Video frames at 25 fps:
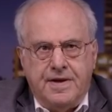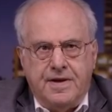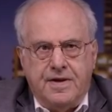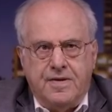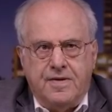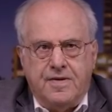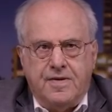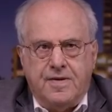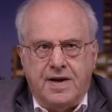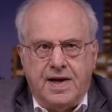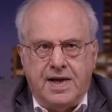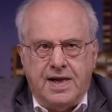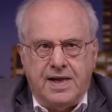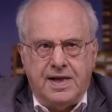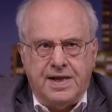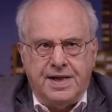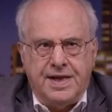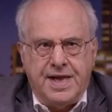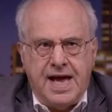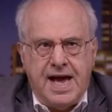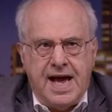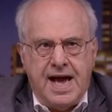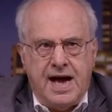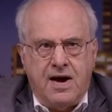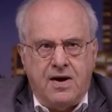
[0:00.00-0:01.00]
Well,
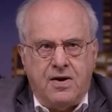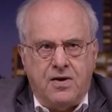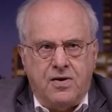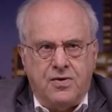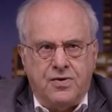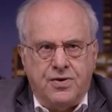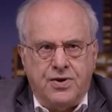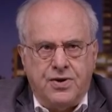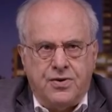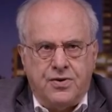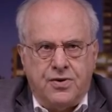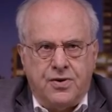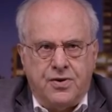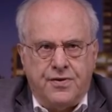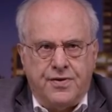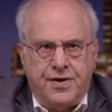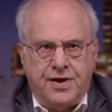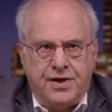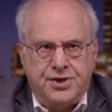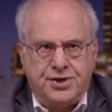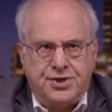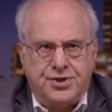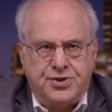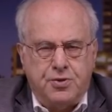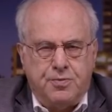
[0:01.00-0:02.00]
now you're
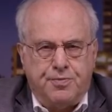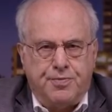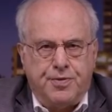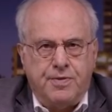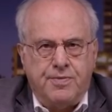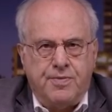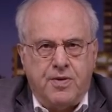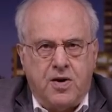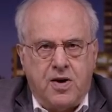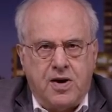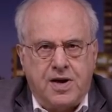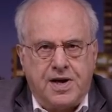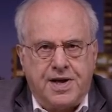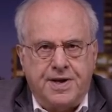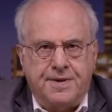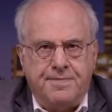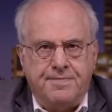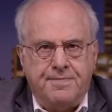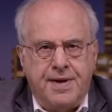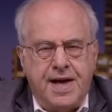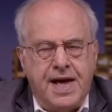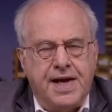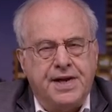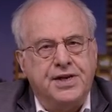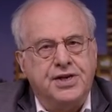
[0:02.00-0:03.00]
the supermarket
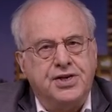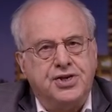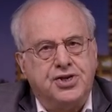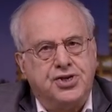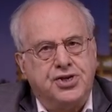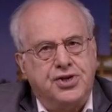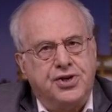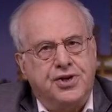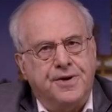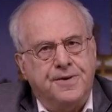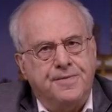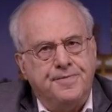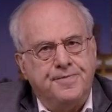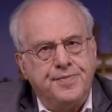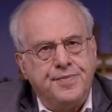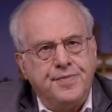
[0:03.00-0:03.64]
manager.